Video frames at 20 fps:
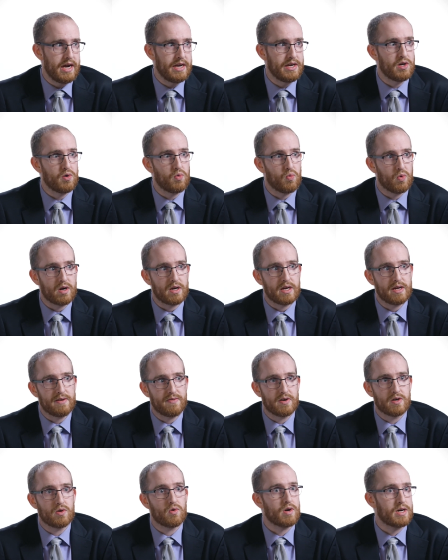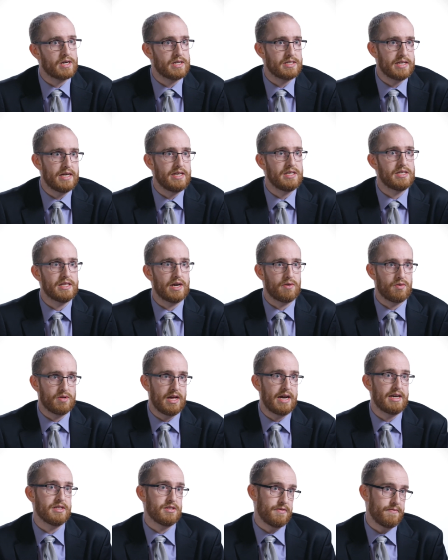and you're working for an organization that
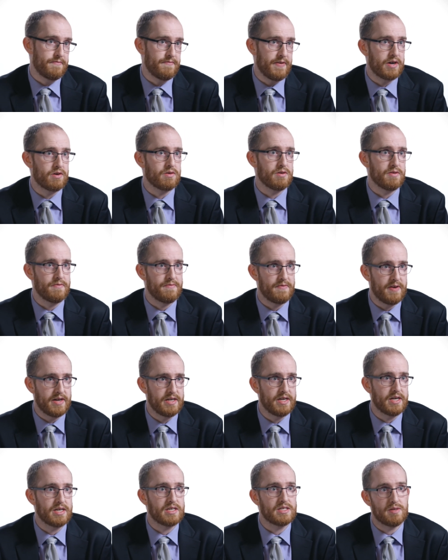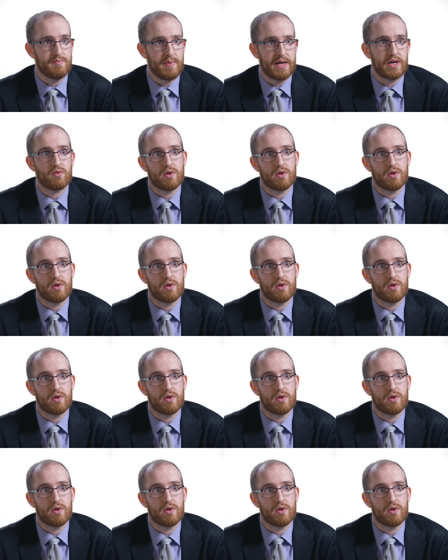relies on federal funding to make